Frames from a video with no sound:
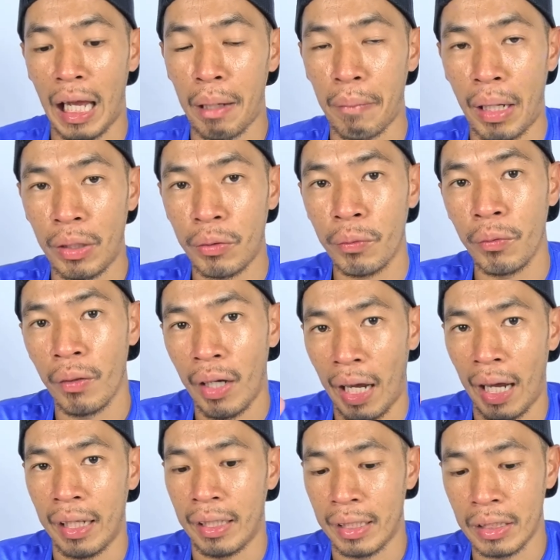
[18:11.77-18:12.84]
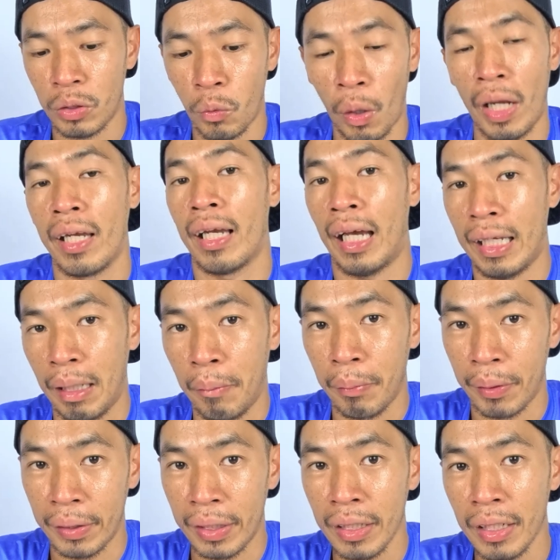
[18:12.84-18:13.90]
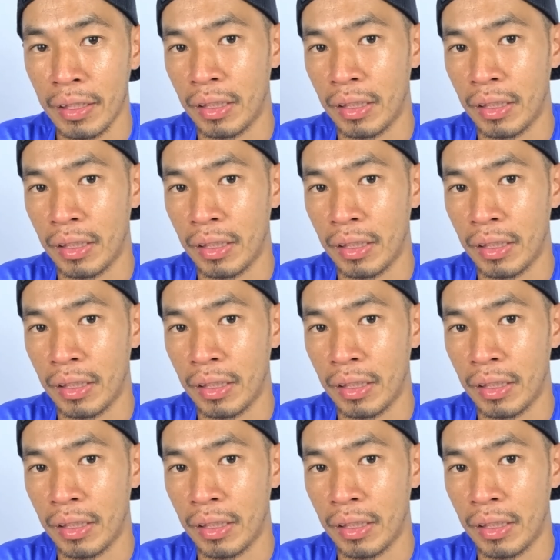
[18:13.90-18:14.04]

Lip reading: MR2, and it's quite light up already.